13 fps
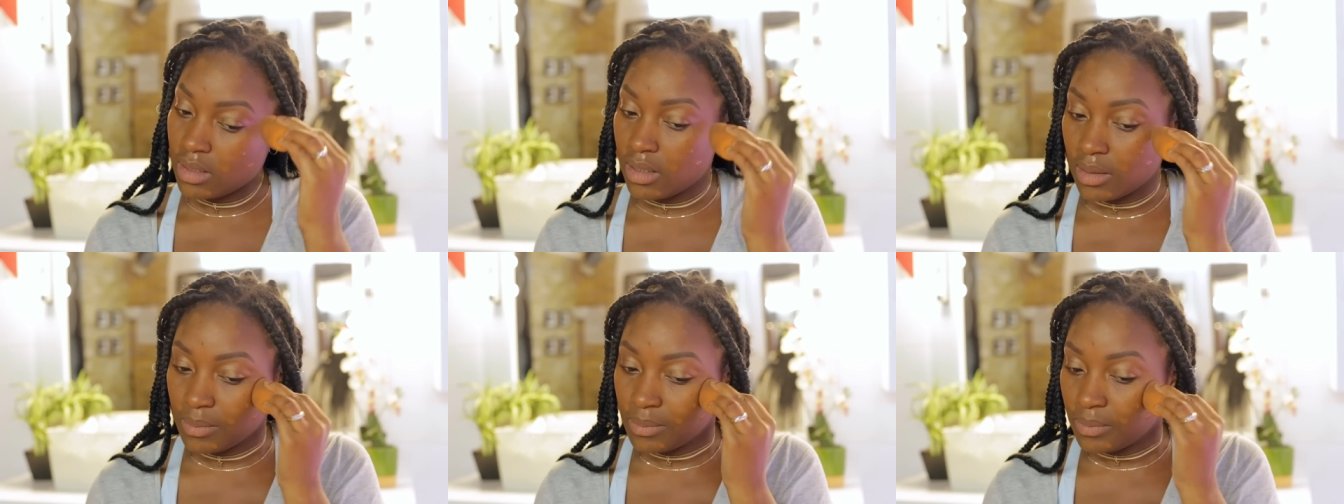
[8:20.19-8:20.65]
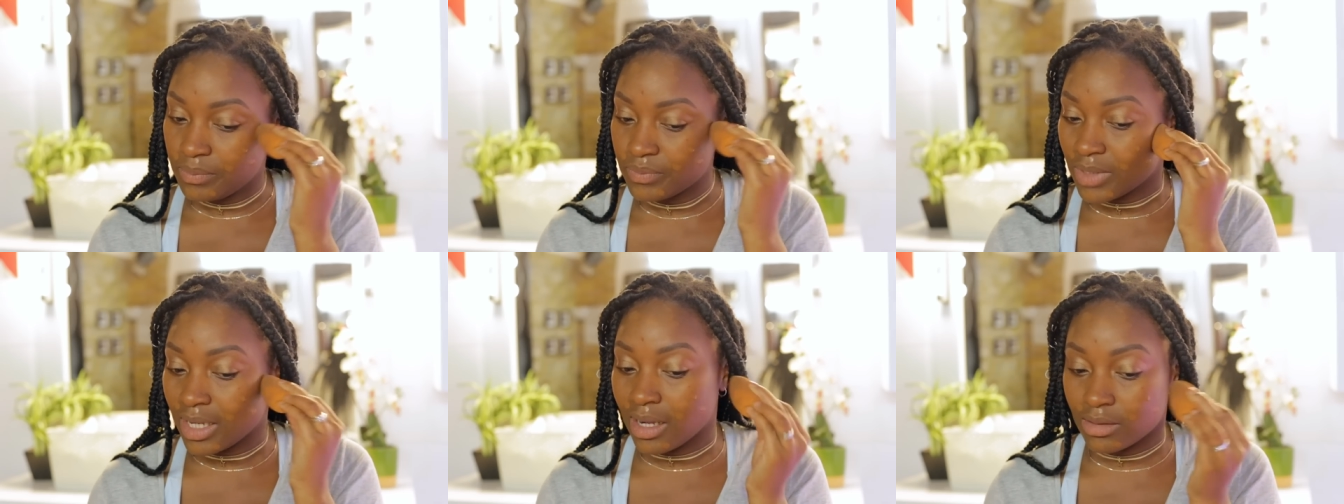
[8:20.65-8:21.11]
Um,
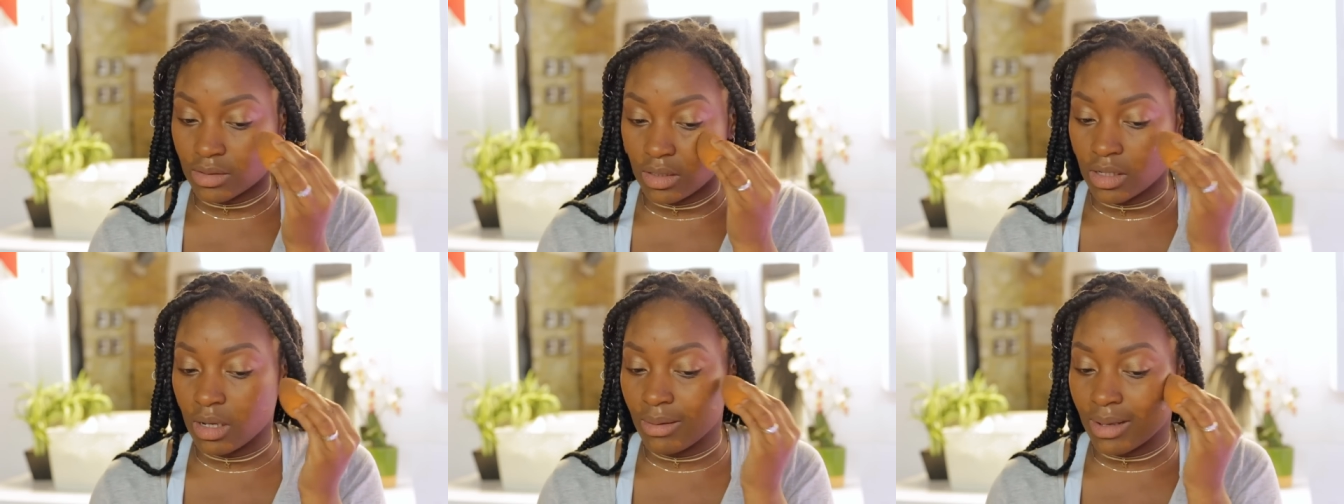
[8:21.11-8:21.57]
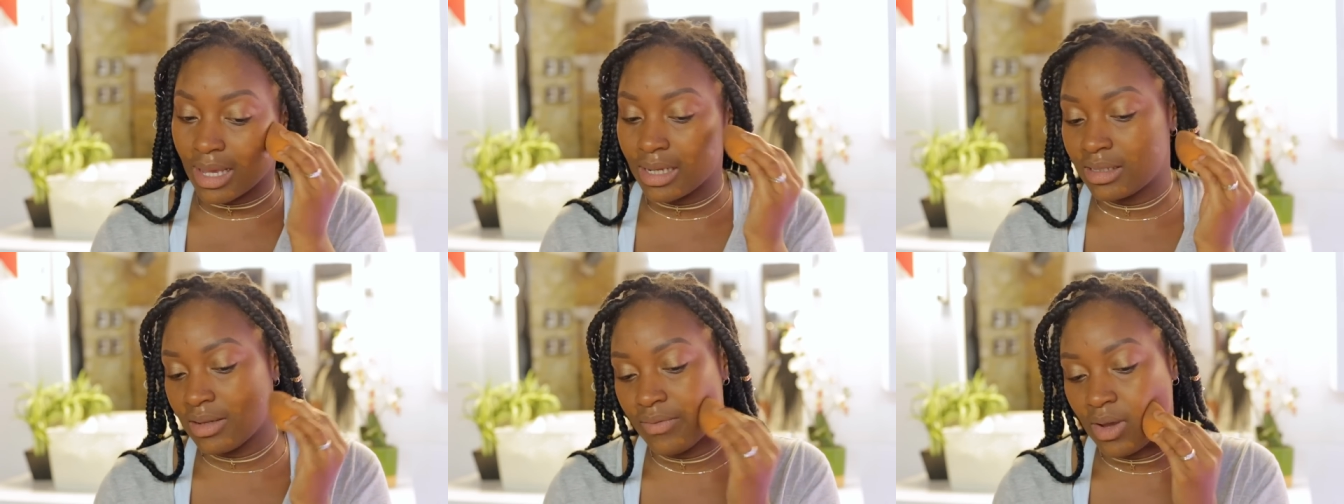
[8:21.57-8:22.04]
then I was going to go
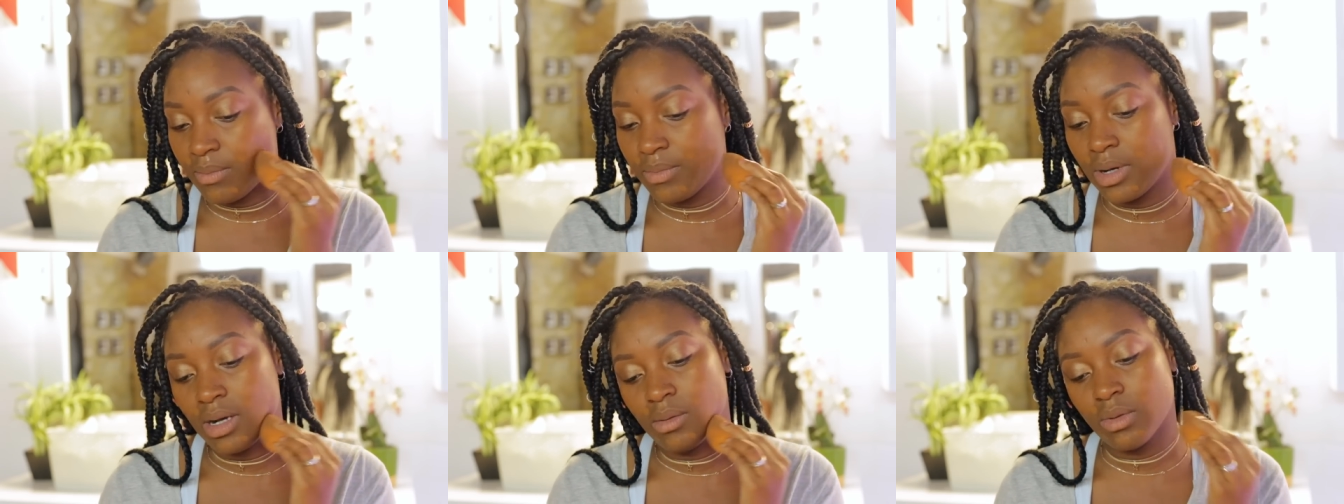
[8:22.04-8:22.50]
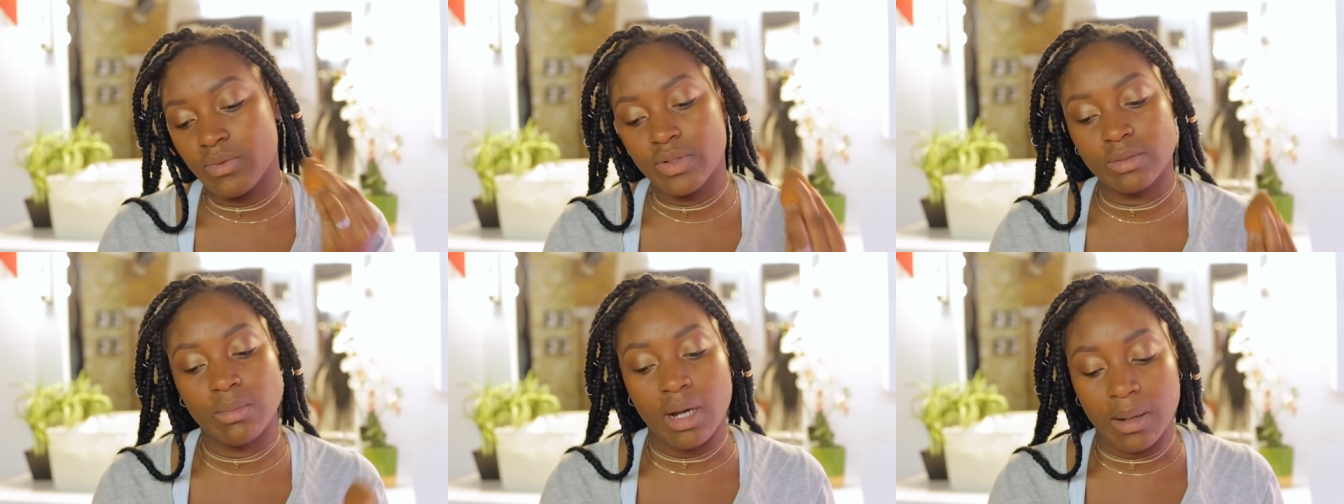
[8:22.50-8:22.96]
again in November with
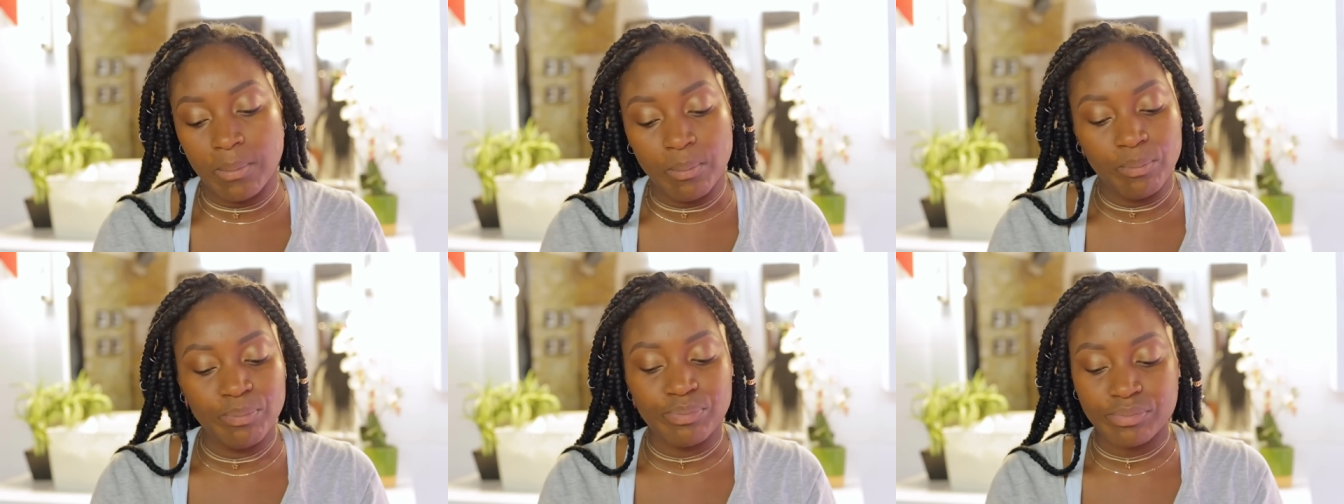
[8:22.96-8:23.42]
his mum.